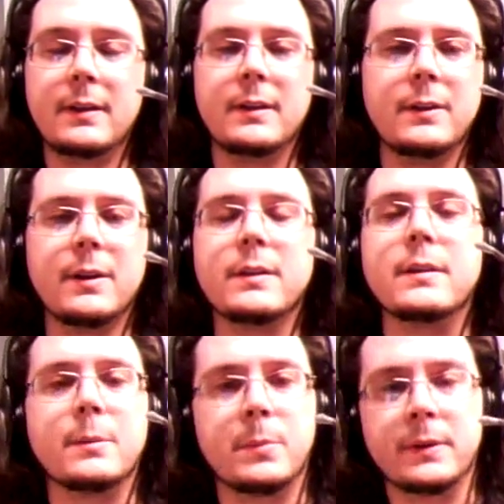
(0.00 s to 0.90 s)
It, you get
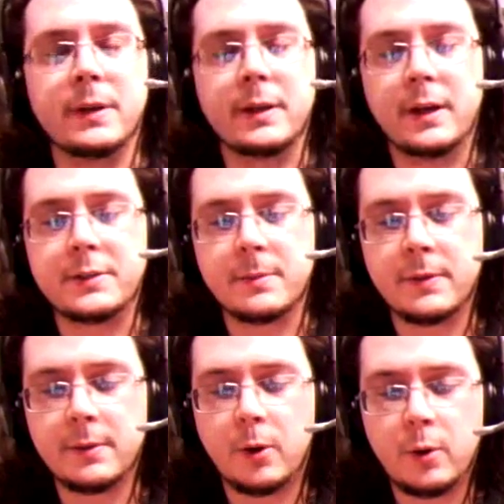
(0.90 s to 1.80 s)
the, the
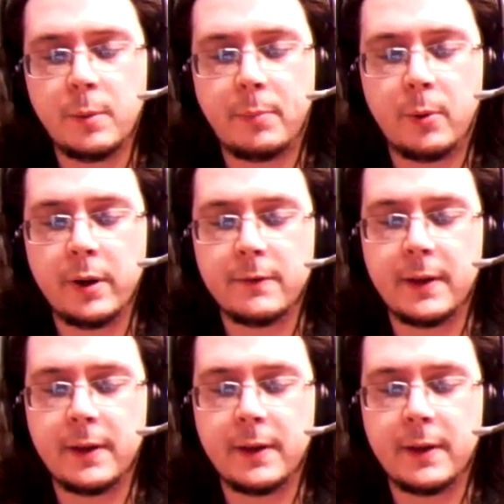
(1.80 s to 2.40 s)
concept. The whole point